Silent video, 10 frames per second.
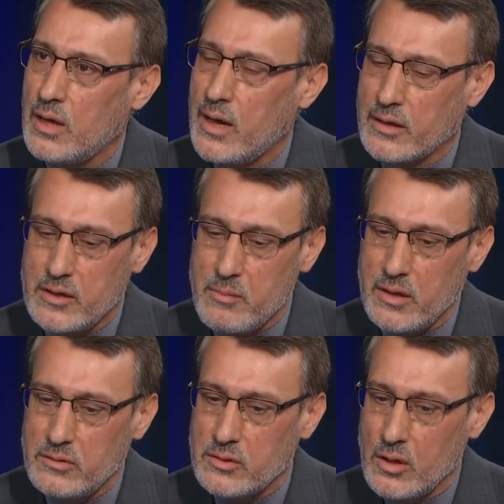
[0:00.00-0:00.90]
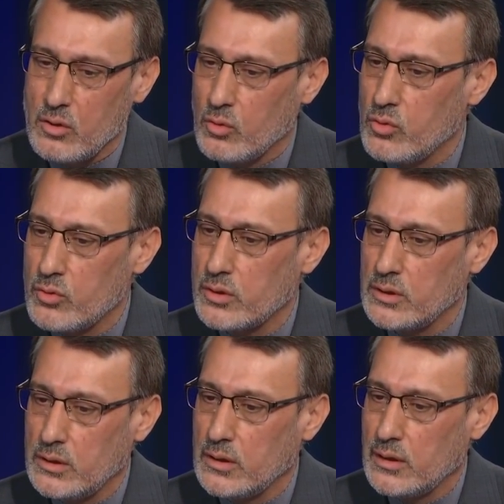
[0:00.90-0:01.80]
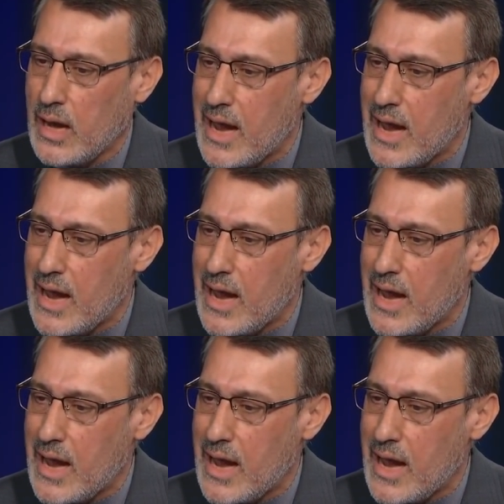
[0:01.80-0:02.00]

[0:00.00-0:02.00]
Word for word: agreement, or uh,